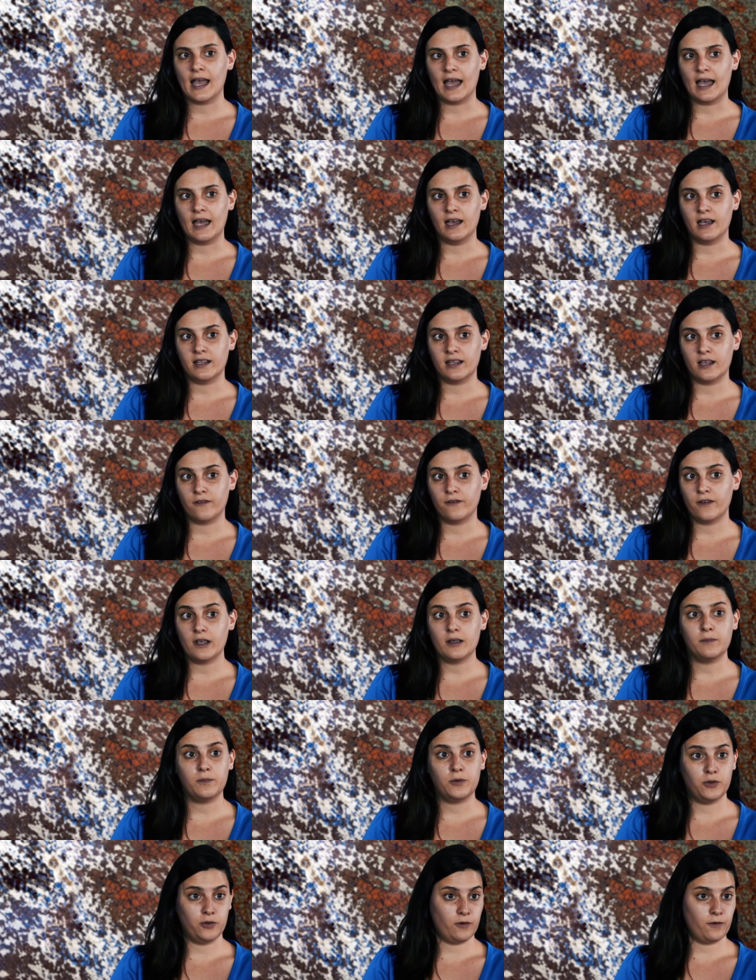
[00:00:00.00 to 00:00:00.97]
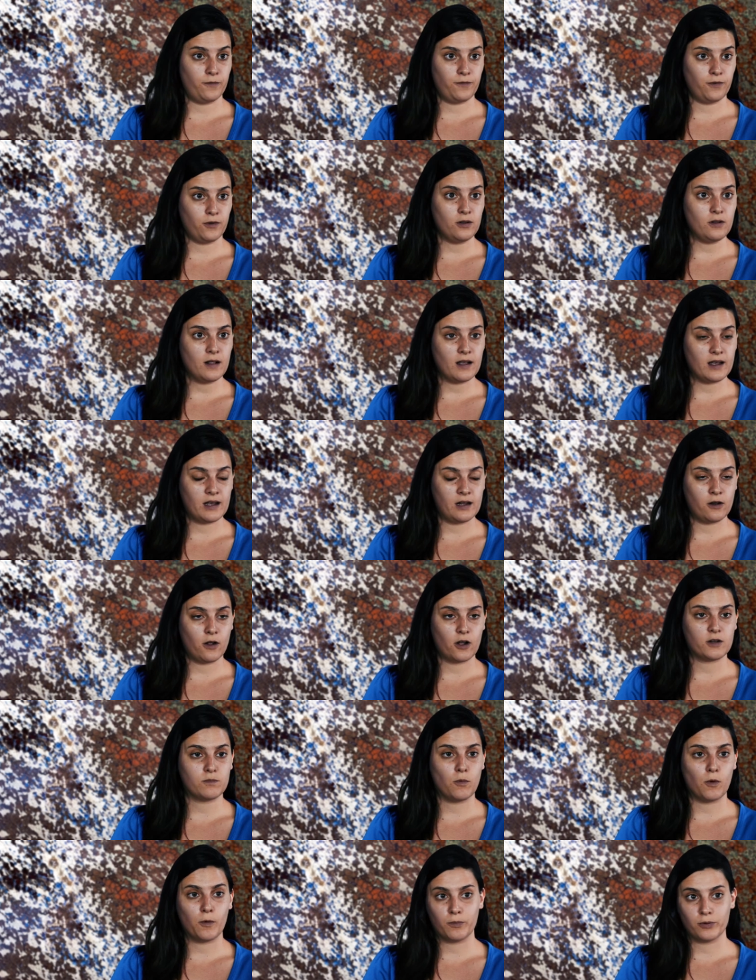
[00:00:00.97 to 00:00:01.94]
They're very beautiful, a
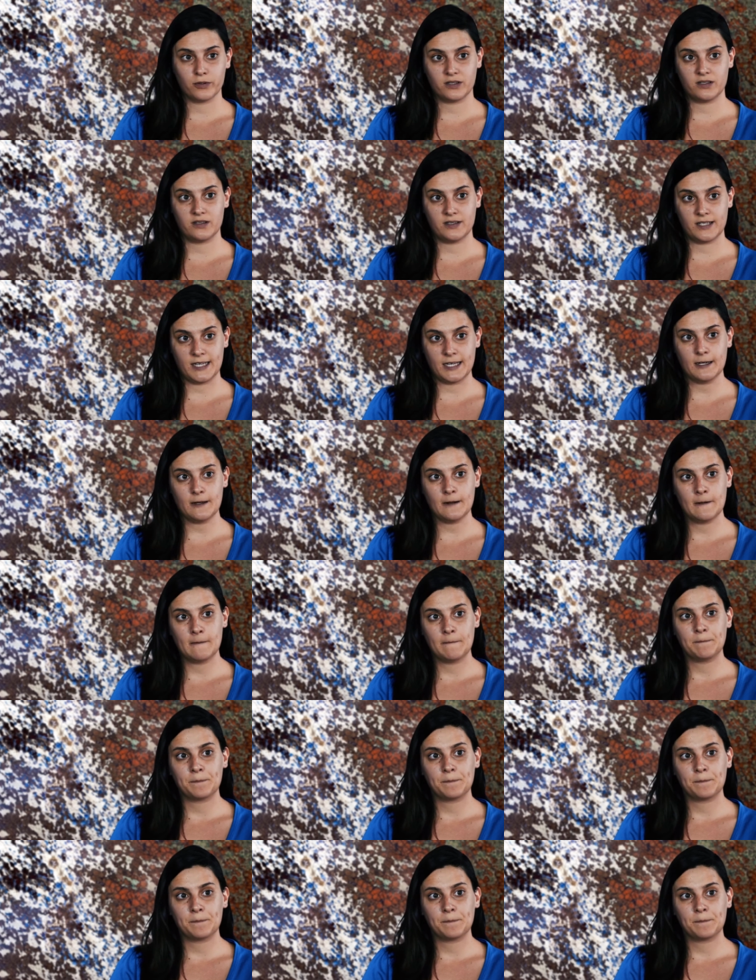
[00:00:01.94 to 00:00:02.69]
lot more pristine.